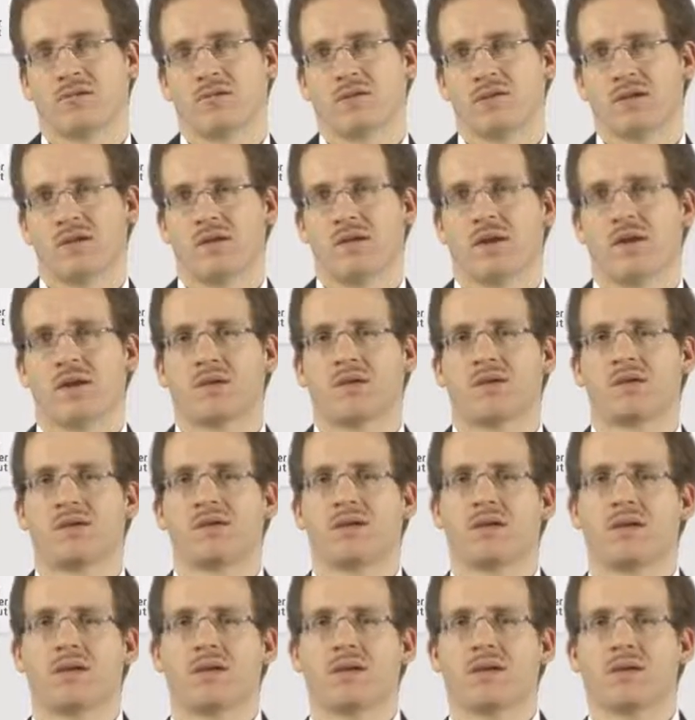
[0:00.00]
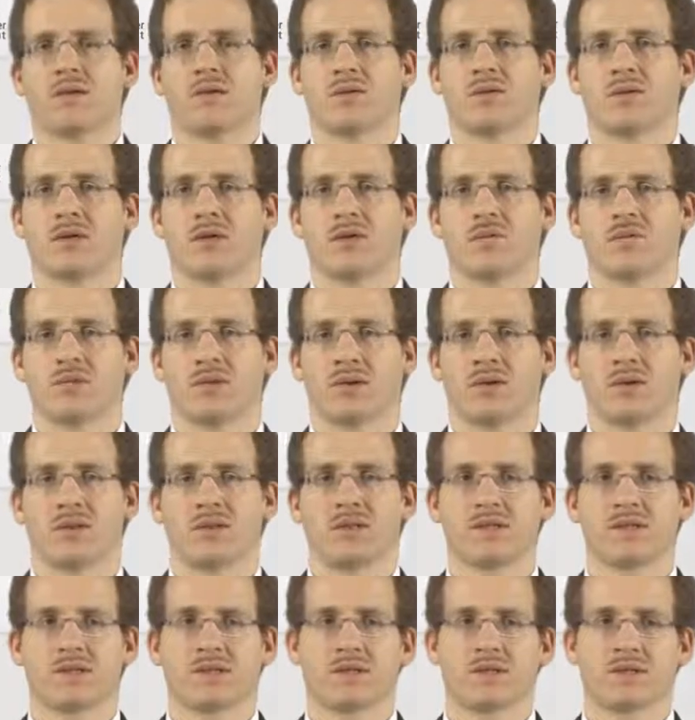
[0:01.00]
scenario in your
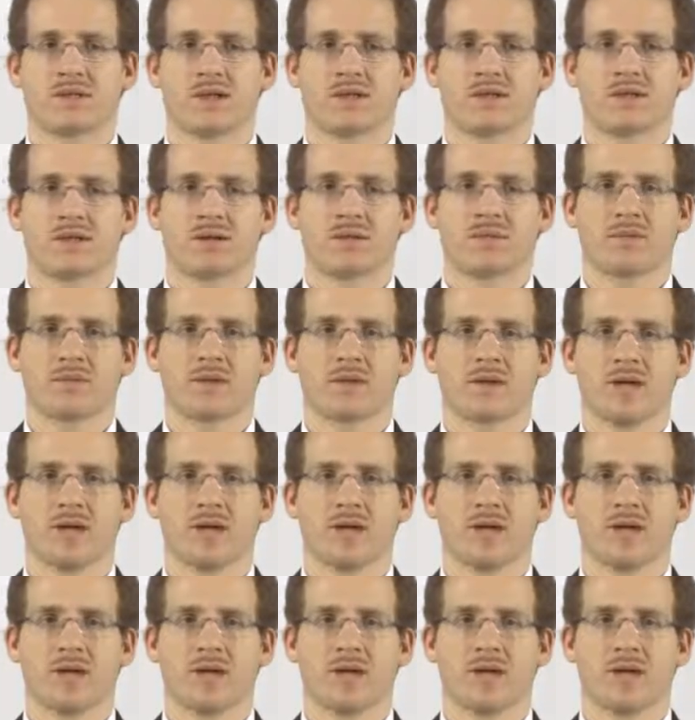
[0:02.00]
parallelization attempt.